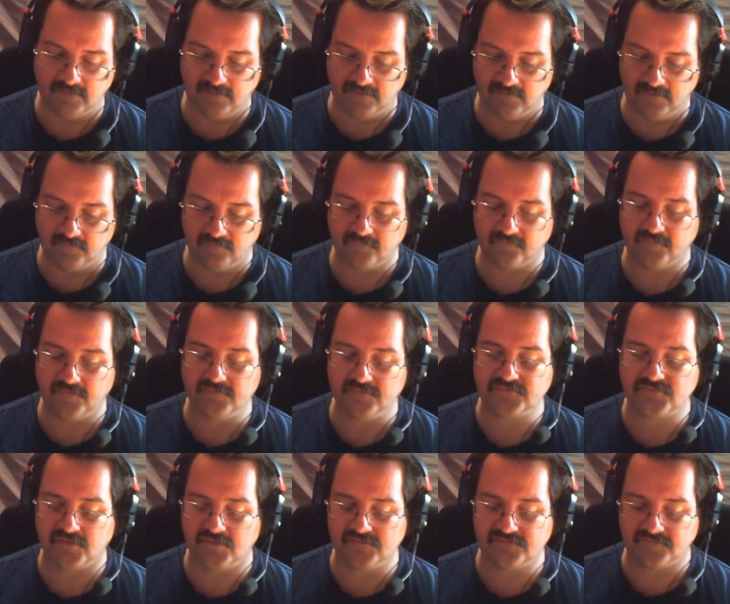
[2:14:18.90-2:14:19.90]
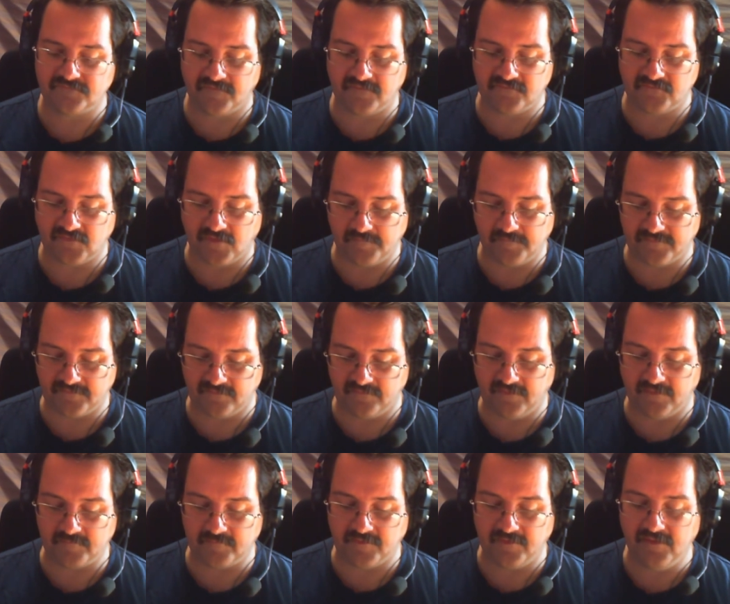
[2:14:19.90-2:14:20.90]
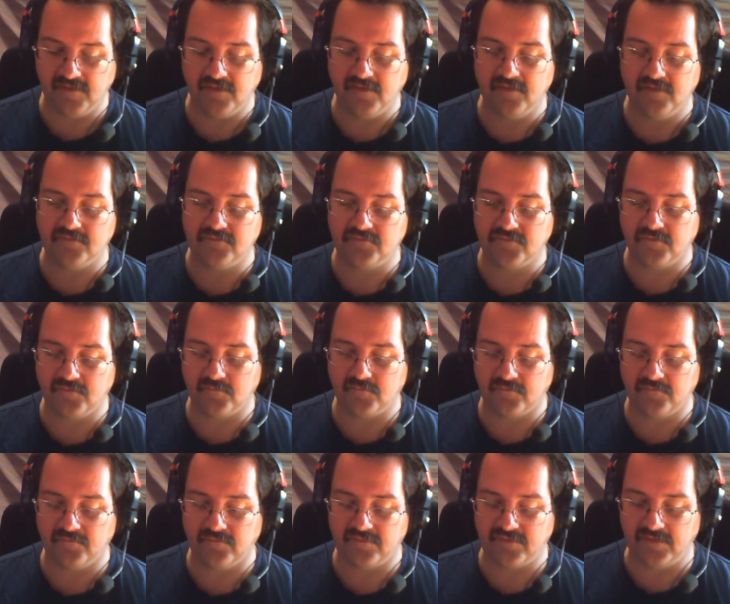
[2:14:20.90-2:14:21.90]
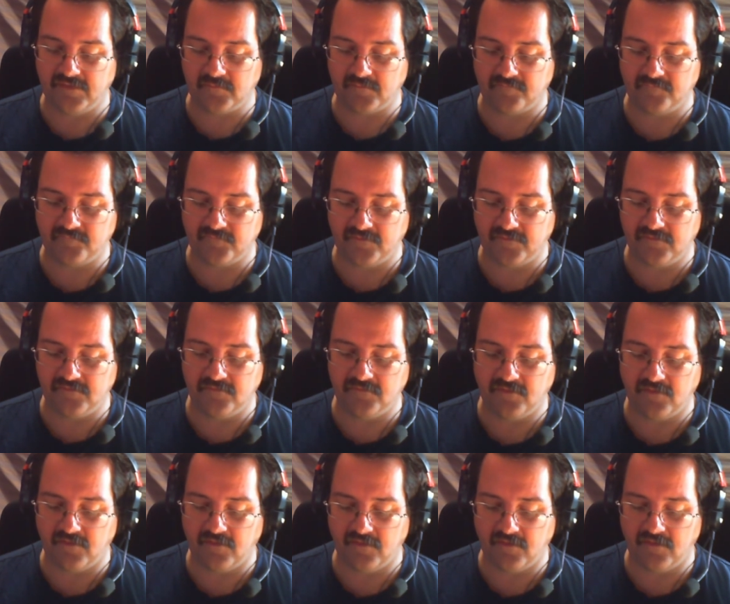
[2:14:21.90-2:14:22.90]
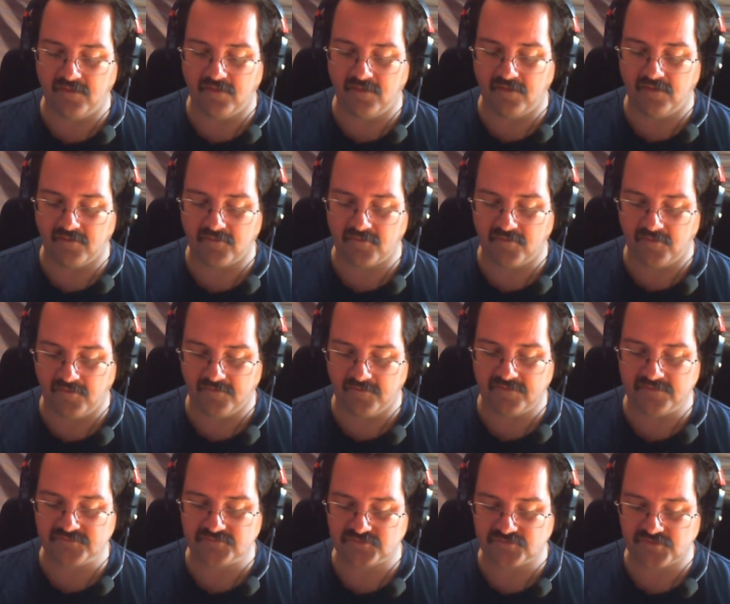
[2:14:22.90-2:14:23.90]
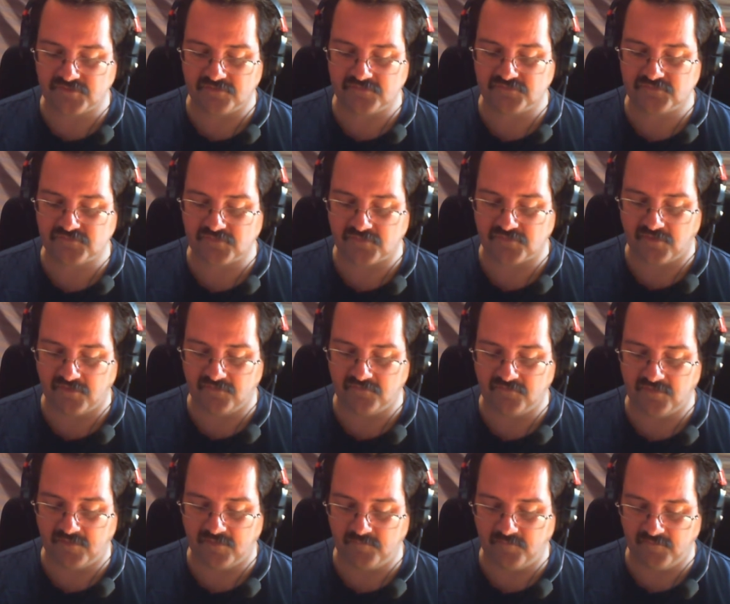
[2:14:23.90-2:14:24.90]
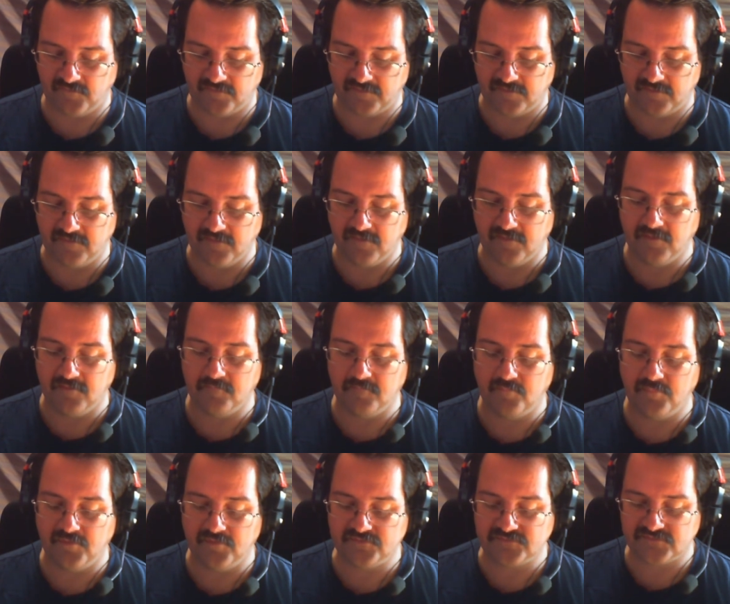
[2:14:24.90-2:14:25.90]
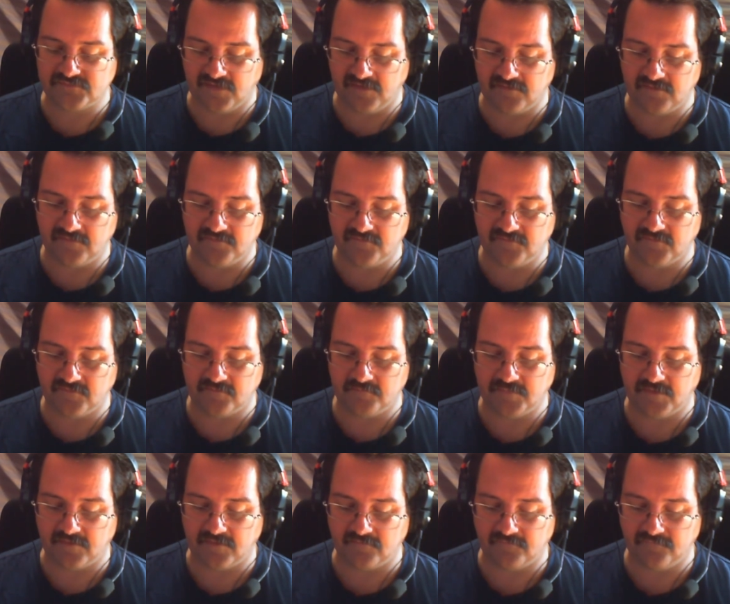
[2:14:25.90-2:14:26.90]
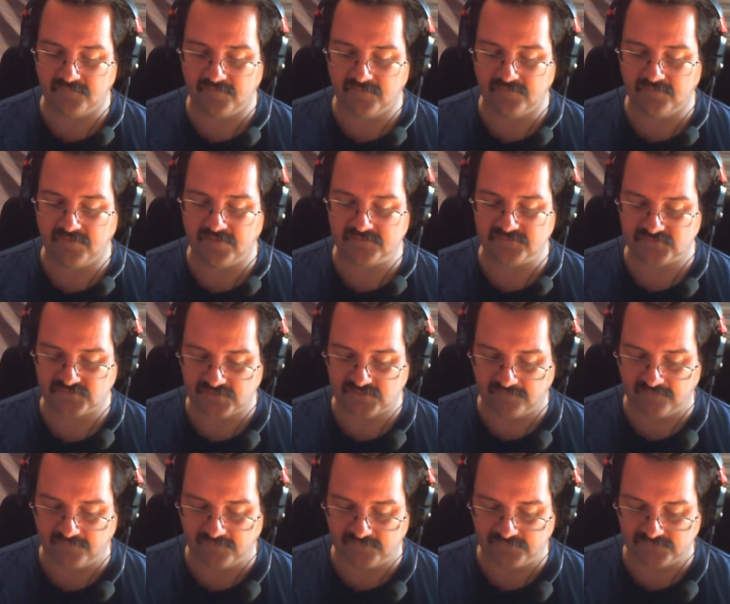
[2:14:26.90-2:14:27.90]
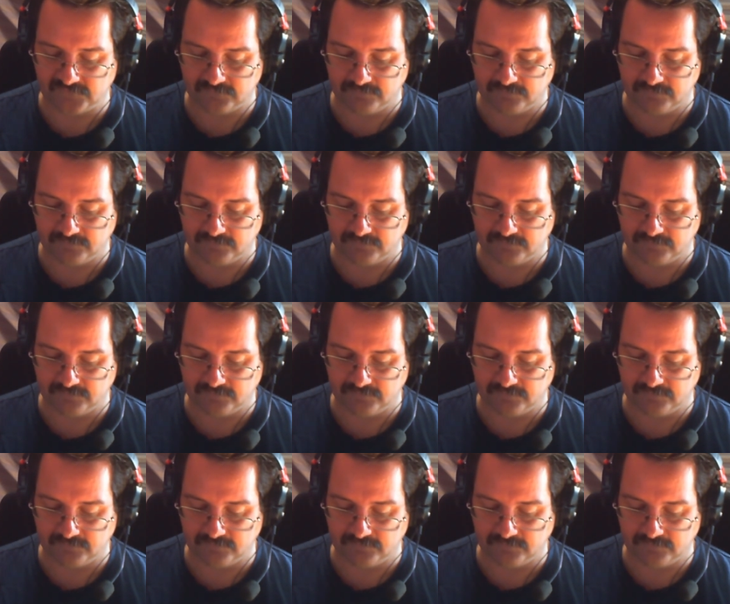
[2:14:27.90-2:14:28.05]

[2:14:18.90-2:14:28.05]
reveals cards from the top of their library till they reveal a card that shares a card type with it. Puts that onto the battlefield, then shuffles.